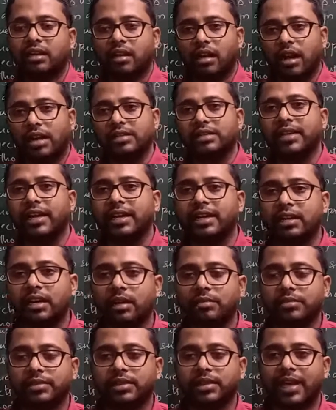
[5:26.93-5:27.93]
class
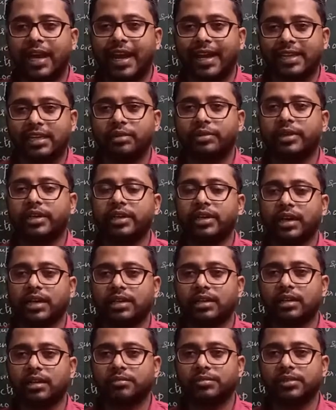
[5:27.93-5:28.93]
diagrams, activity
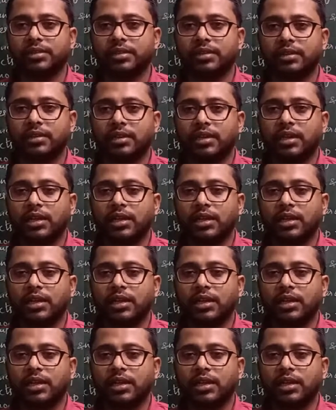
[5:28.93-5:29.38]
diagrams.